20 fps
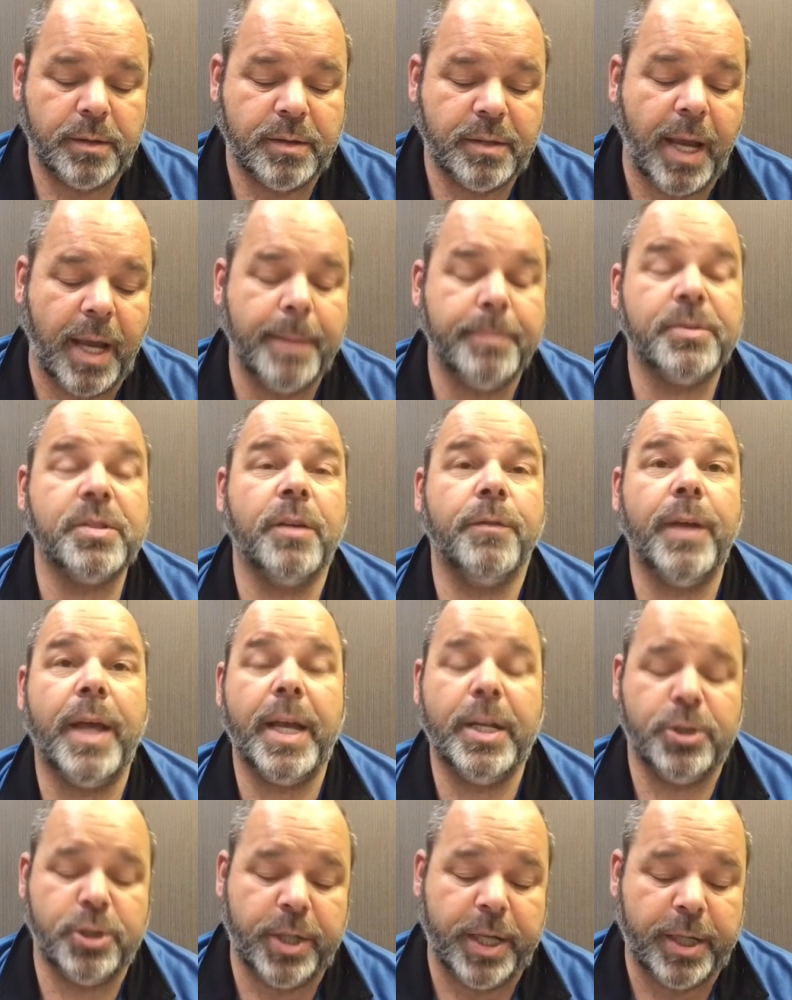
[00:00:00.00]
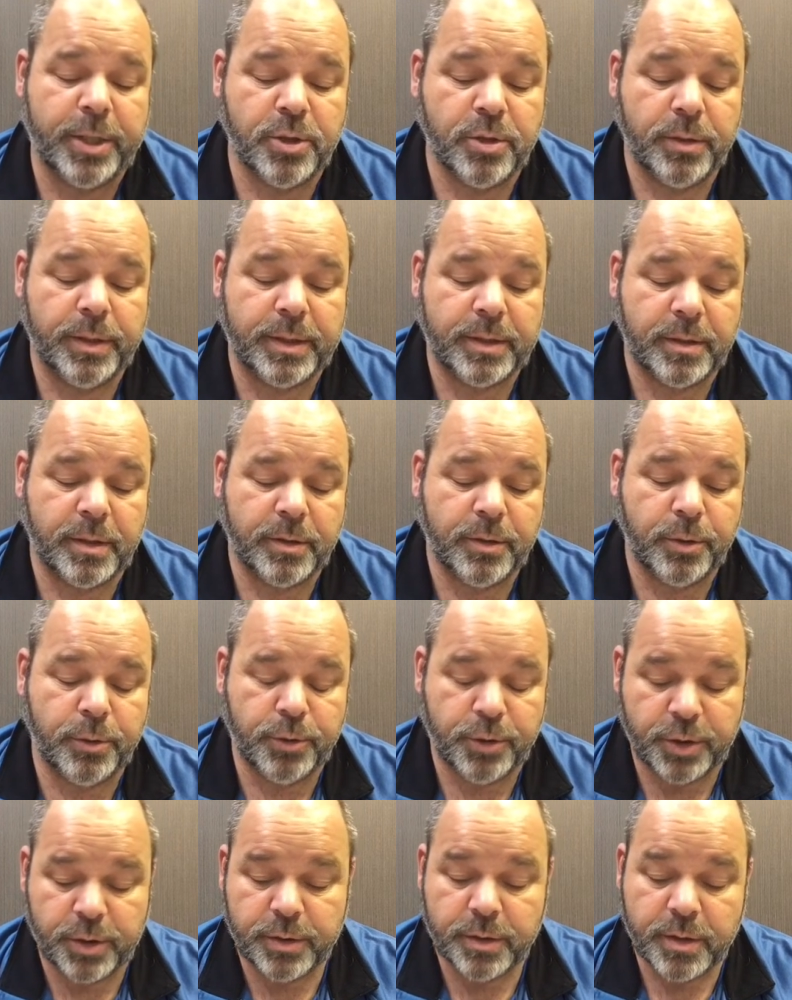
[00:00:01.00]
types of educational
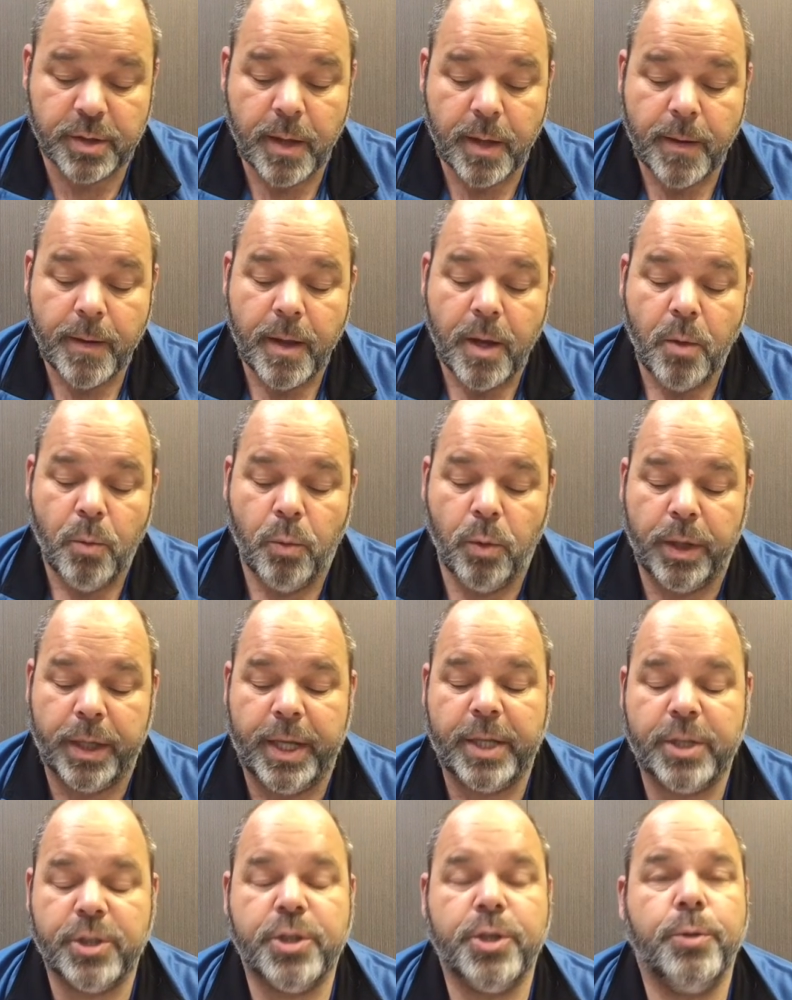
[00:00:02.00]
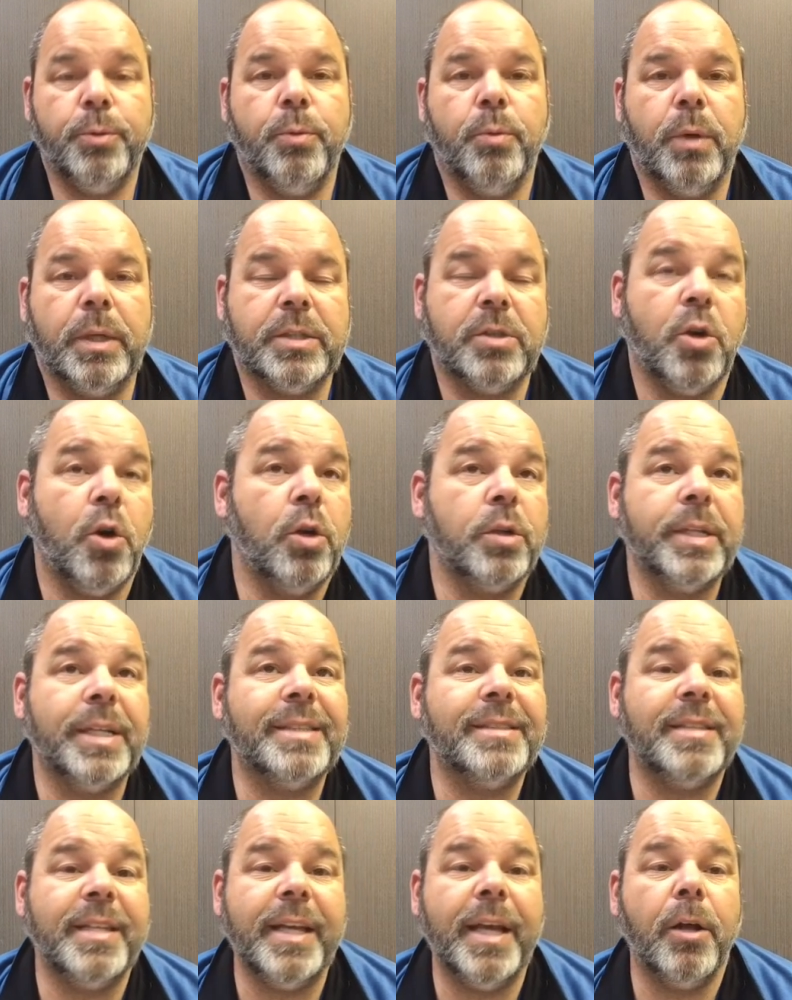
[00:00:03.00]
institutions, will issue what's called
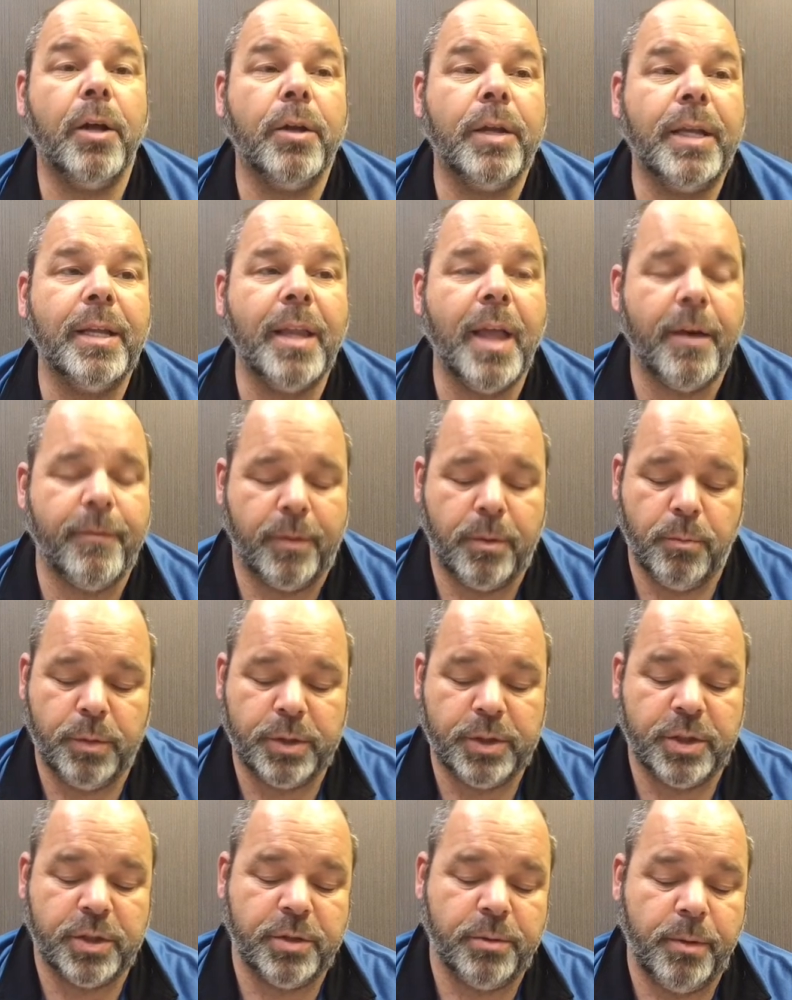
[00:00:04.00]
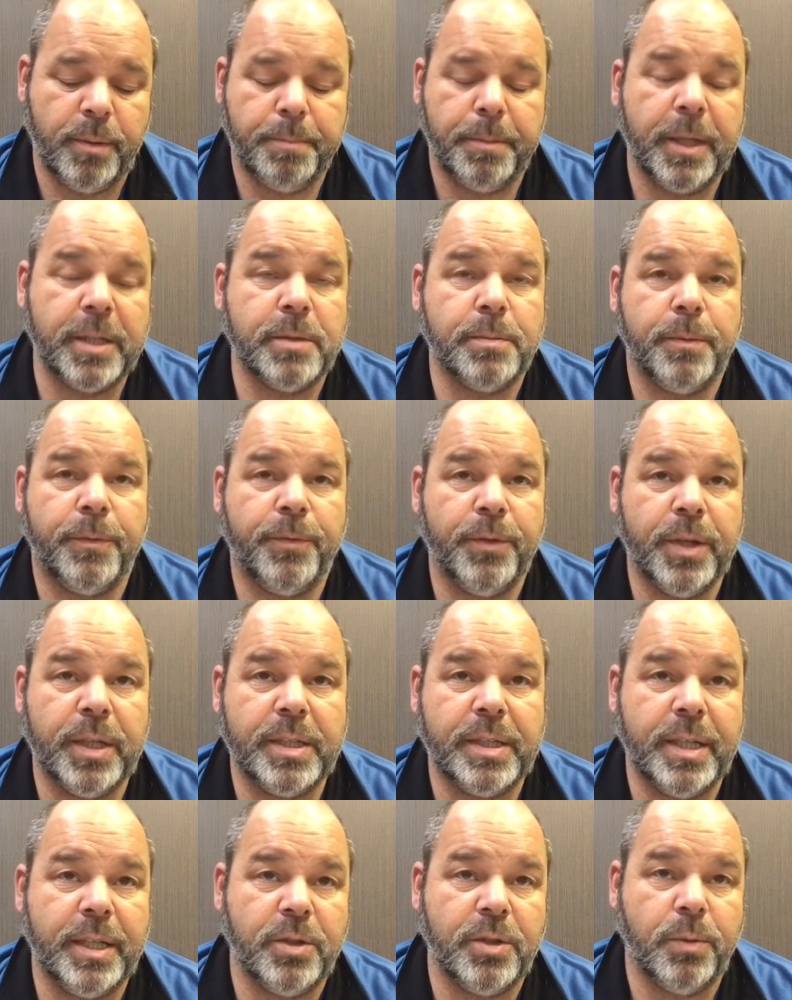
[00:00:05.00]
a TL11, which is a replacement for the
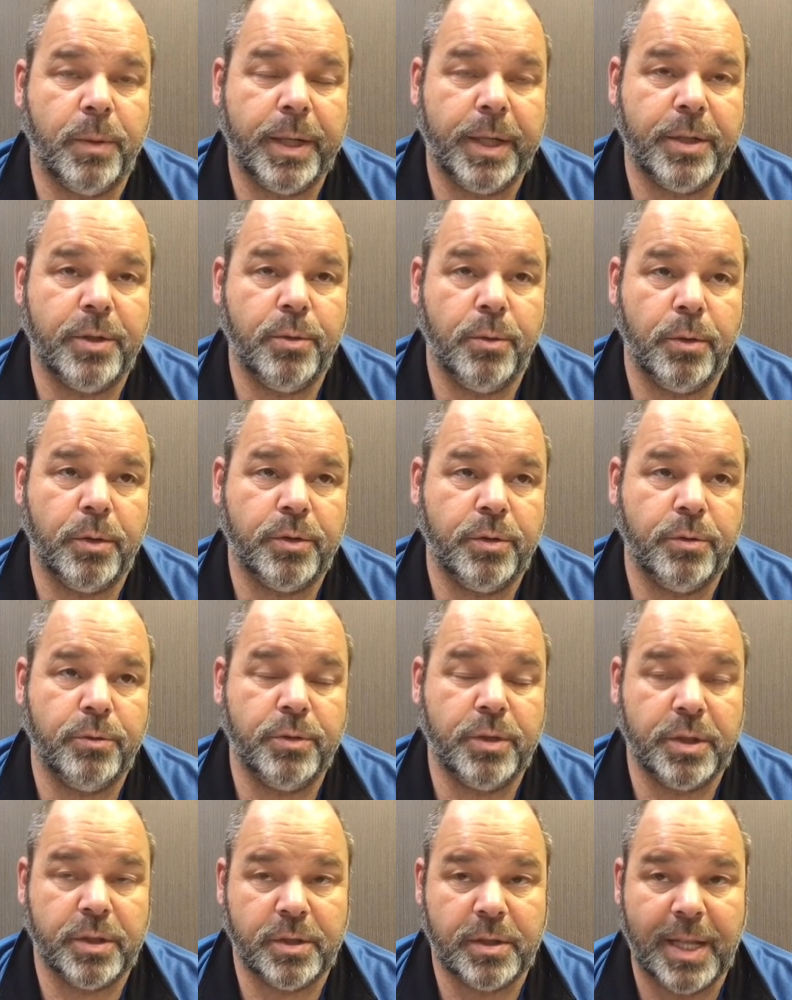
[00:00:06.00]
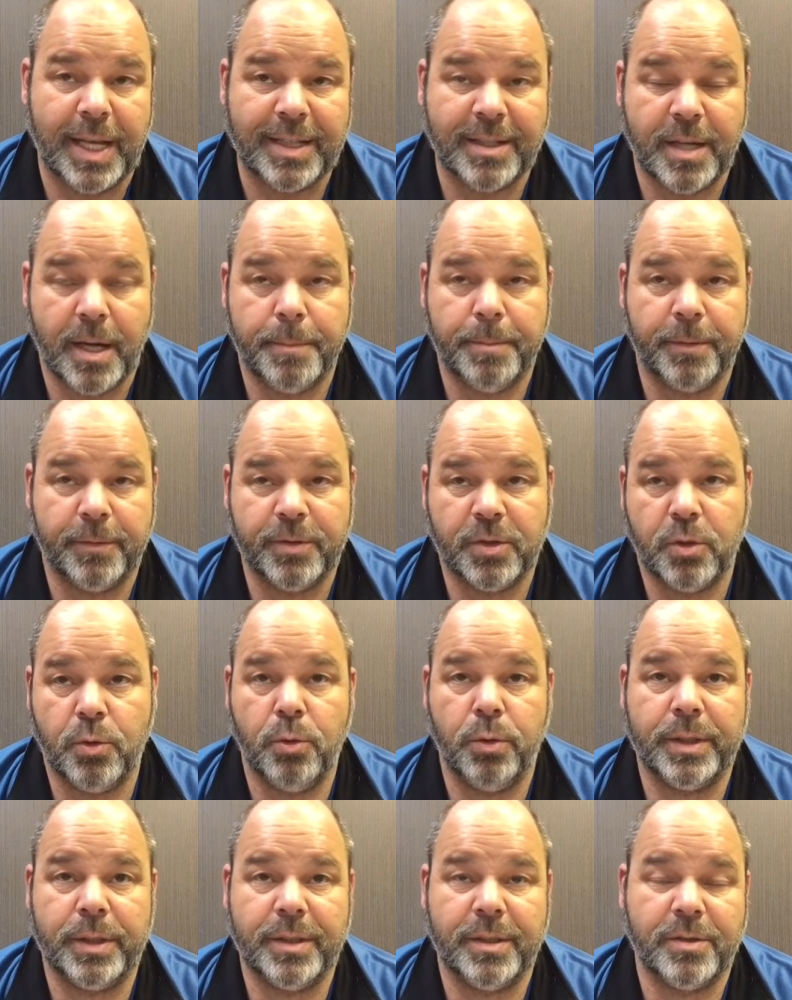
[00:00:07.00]
T2202. Just that type of
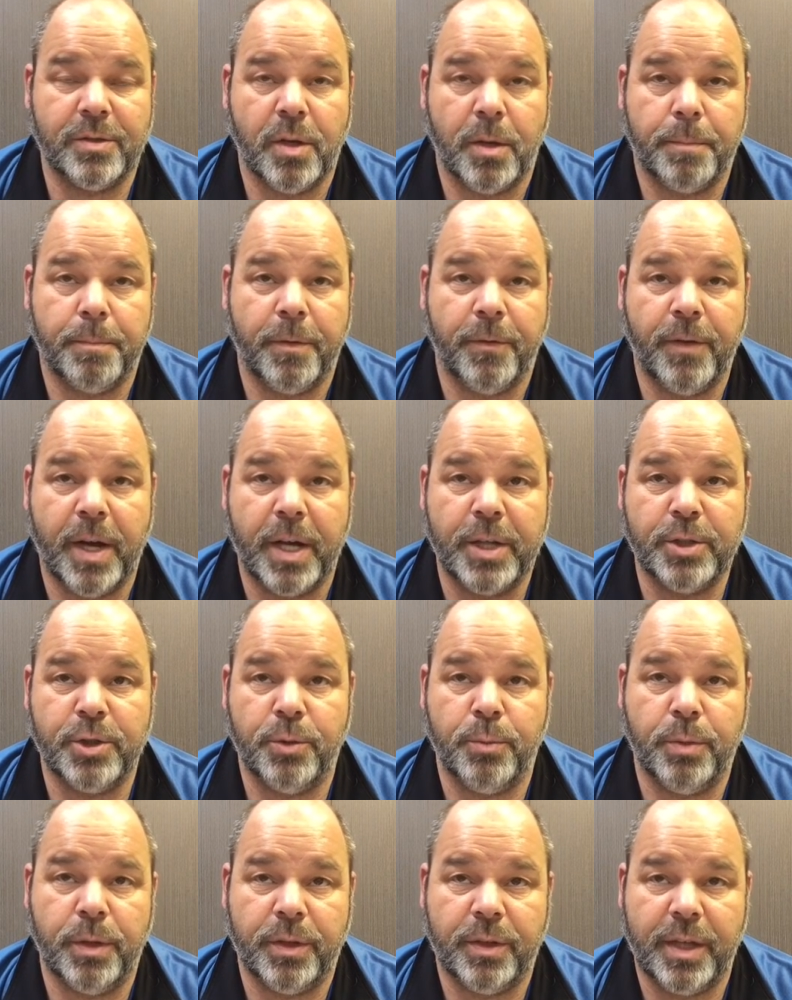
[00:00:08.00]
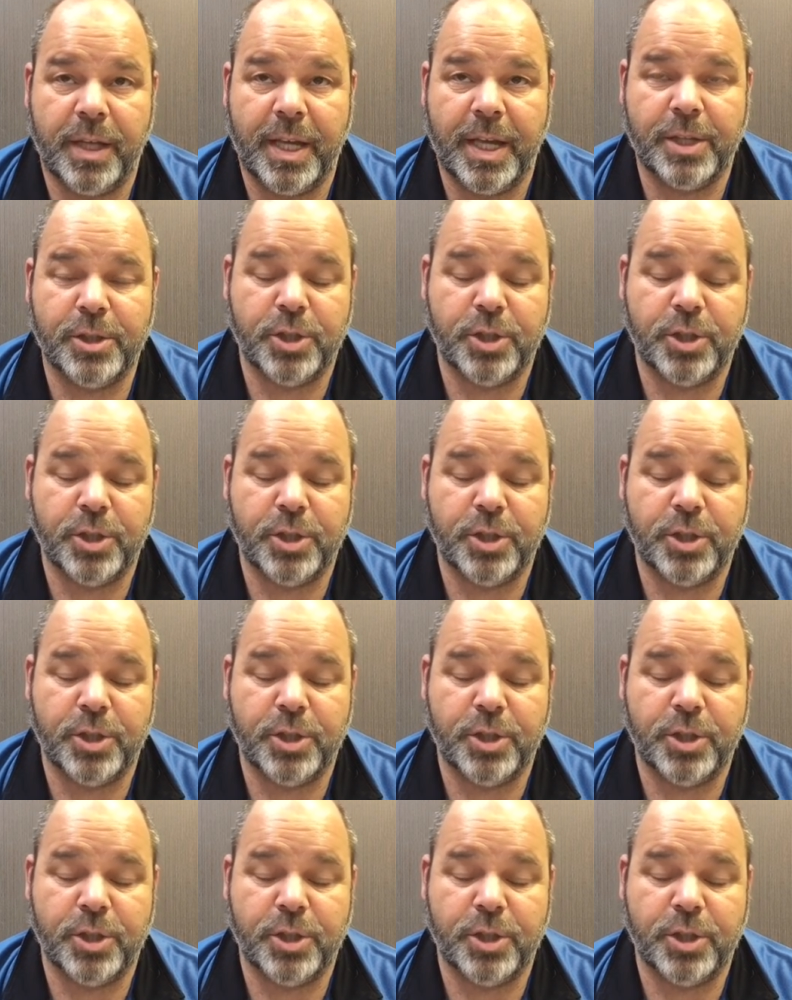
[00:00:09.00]
schooling does not provide you with the